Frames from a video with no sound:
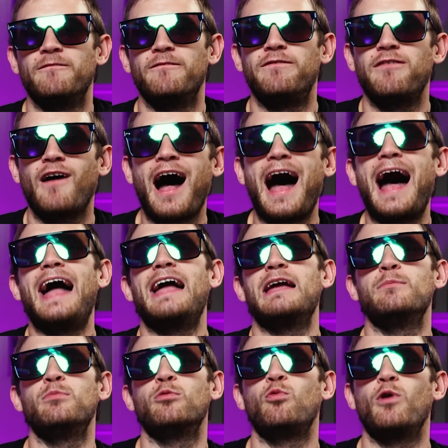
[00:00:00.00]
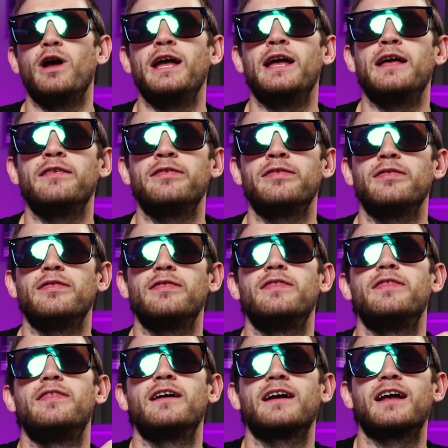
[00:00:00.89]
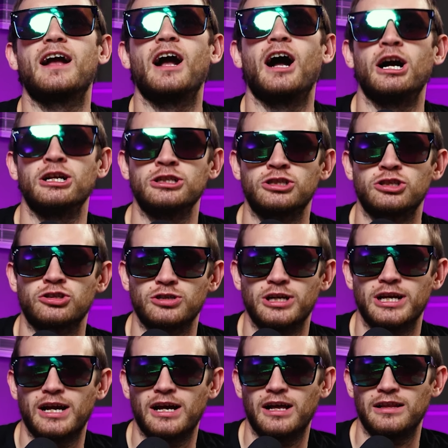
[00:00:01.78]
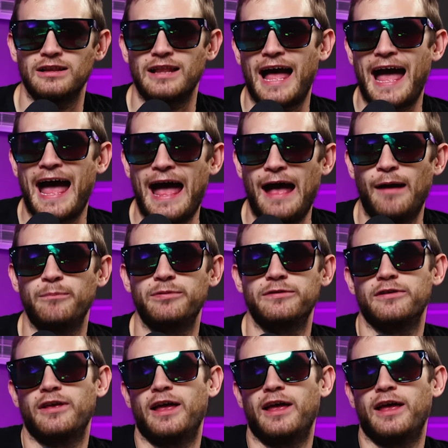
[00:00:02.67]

vibe with the country collabs.